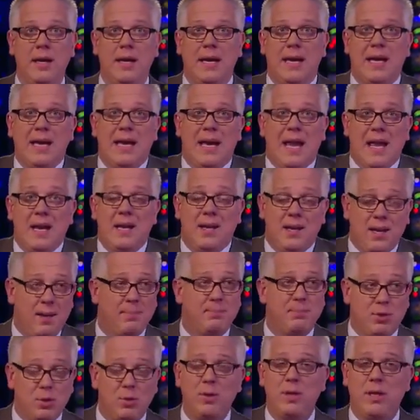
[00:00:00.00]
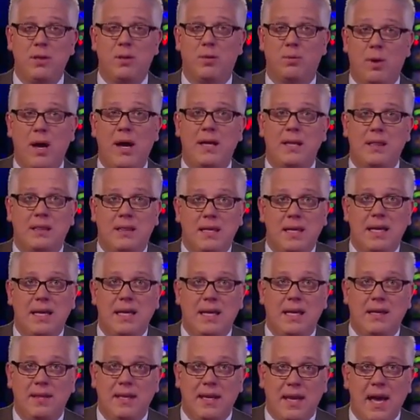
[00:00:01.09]
He ended up doing the right thing
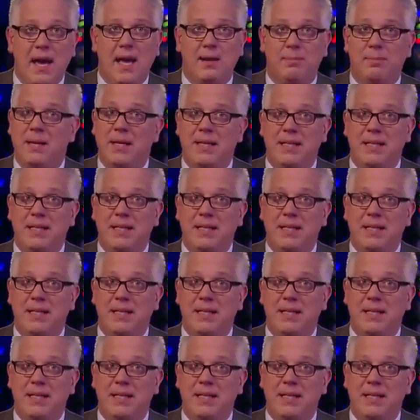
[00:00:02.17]
in the end,